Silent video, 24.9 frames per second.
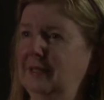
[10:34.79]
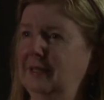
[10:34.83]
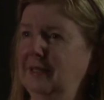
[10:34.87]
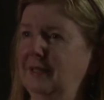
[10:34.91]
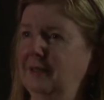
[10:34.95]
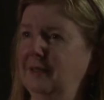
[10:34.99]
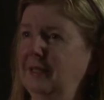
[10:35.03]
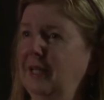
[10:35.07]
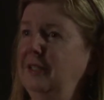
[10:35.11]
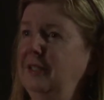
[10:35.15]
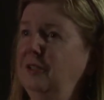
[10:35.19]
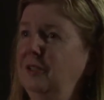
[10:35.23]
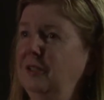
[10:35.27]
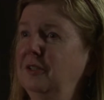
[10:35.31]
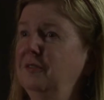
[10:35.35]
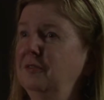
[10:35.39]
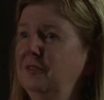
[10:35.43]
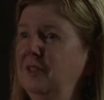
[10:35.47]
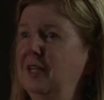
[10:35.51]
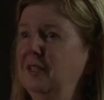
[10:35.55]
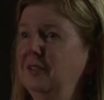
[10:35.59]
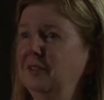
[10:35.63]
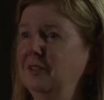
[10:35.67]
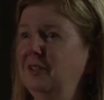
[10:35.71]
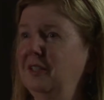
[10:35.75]
that they could have
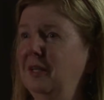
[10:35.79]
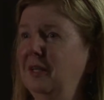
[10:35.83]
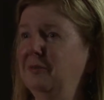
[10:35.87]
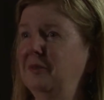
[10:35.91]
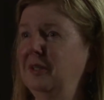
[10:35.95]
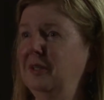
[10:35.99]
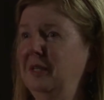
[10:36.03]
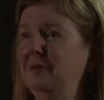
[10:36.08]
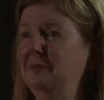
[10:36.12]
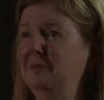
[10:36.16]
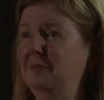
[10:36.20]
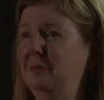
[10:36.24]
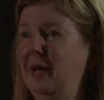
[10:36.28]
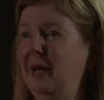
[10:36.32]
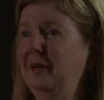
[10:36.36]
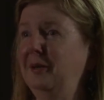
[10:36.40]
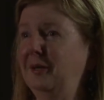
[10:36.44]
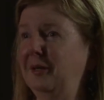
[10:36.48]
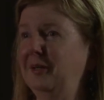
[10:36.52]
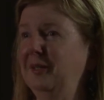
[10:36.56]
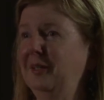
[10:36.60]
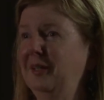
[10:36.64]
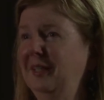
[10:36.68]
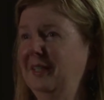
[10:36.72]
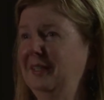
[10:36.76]
done something
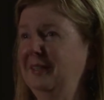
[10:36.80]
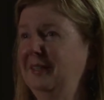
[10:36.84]
better.